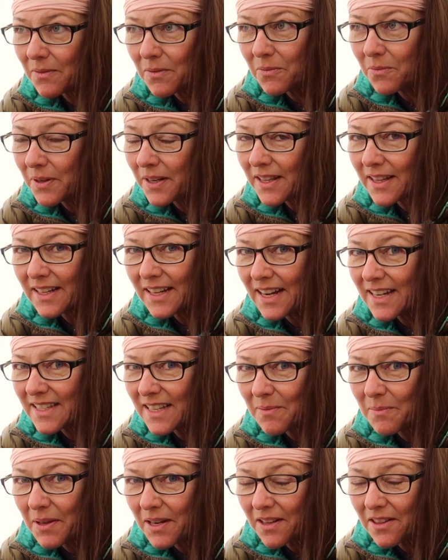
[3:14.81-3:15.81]
One of the guys
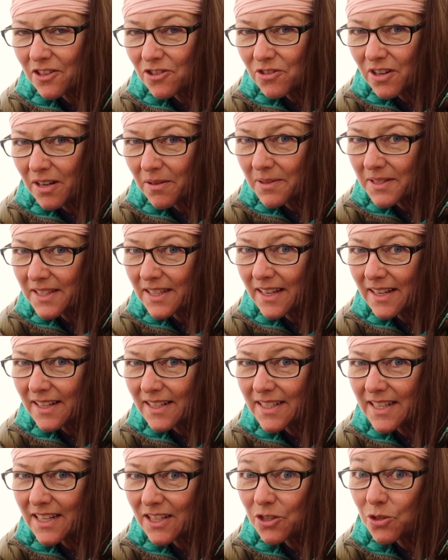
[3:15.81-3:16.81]
I met on the trail was saying
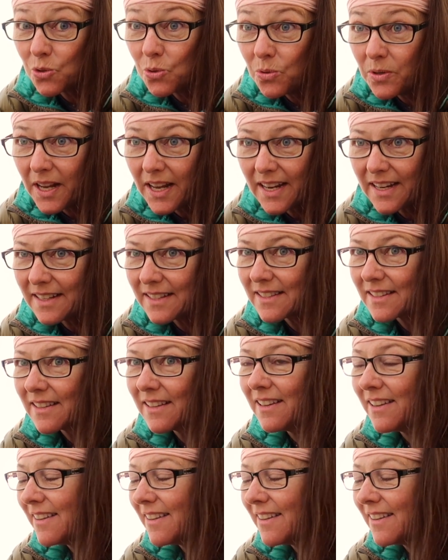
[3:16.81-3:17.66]
it takes 2 days